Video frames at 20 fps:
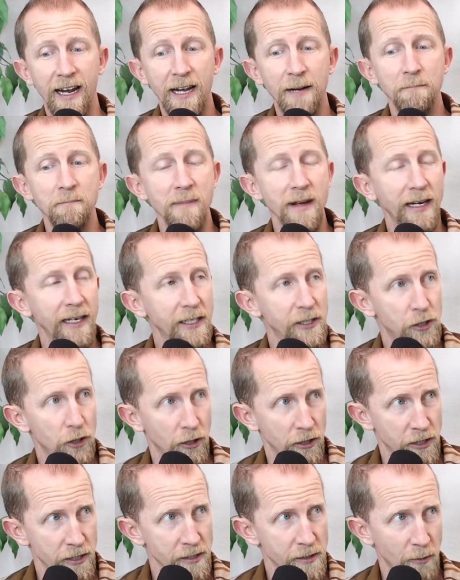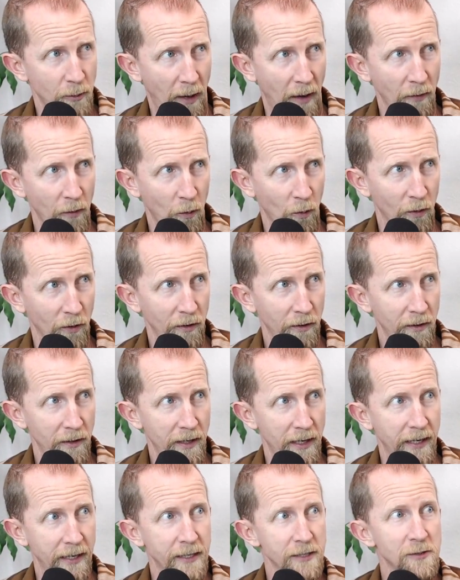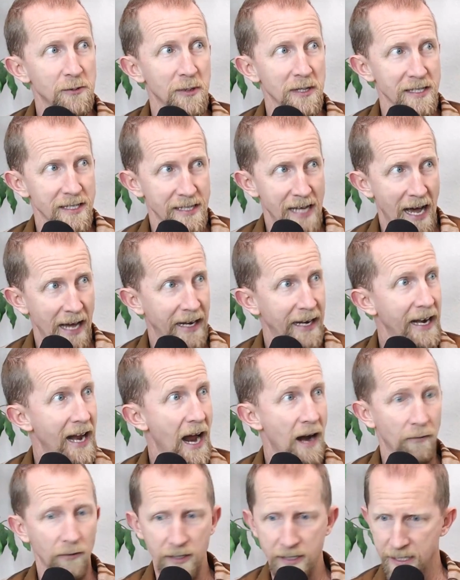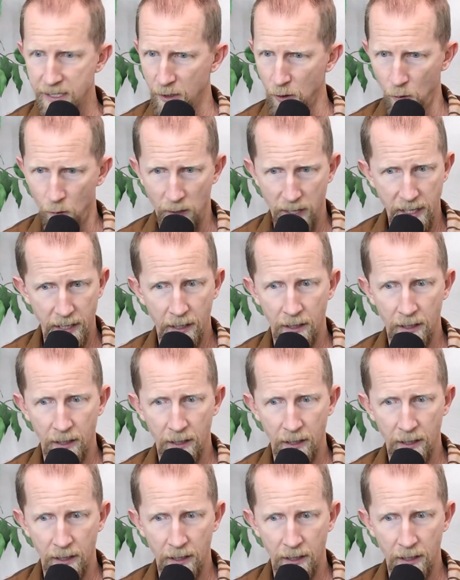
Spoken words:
In many churches around the world, it is recited every single week.